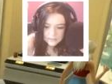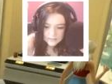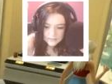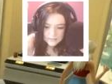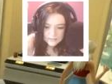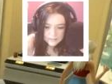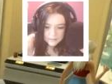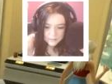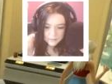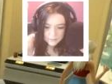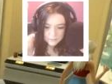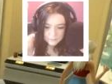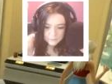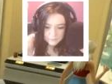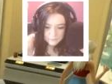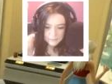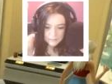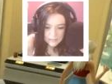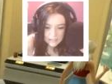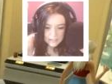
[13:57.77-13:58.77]
a nice little
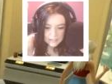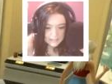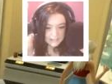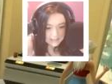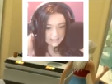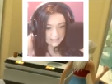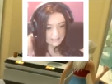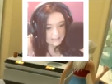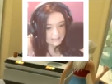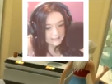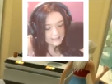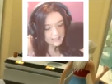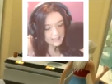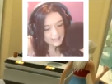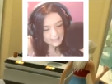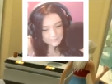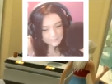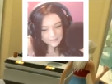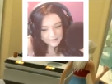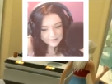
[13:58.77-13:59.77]

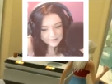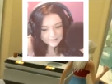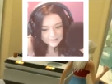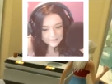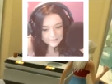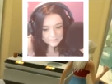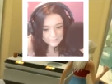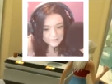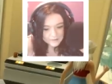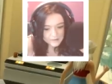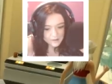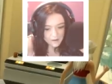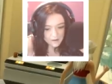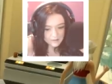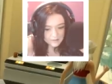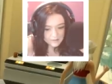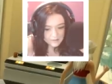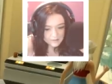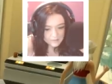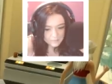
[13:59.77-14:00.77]
teddy bear or something to
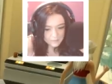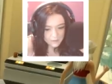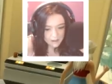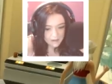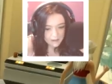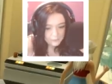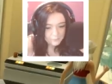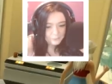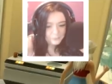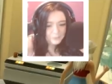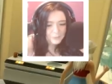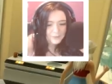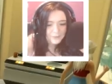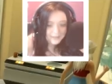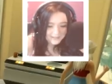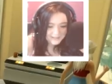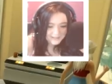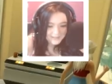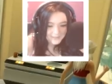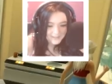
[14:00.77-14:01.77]
talk to. I
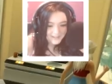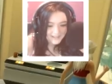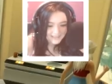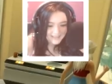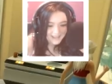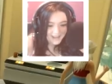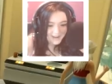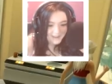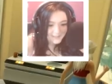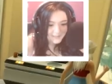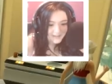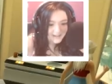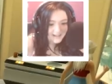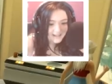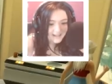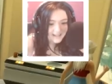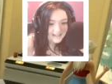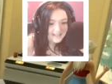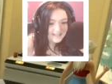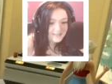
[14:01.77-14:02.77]
really want that
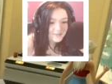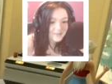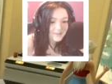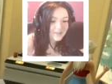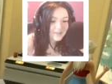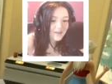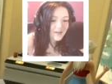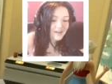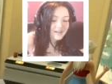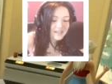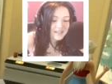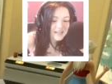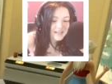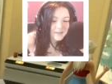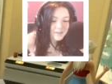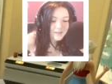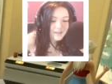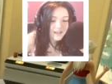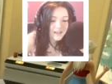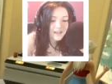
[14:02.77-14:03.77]
one. I need to unlock
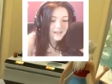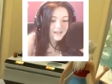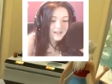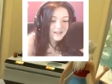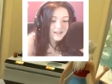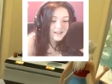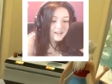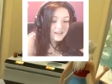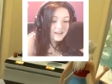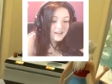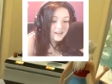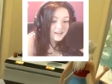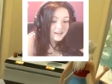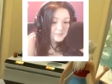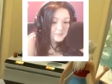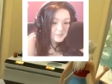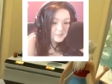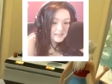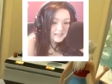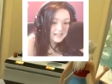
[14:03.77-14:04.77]
it by
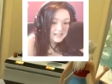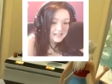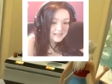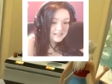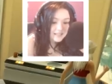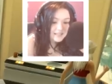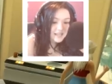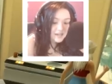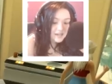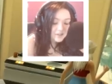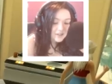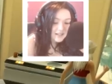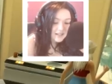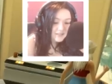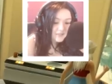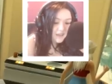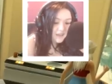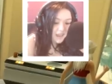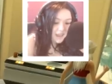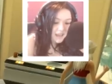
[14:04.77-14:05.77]
completing the
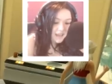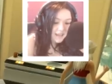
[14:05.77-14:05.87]
decorative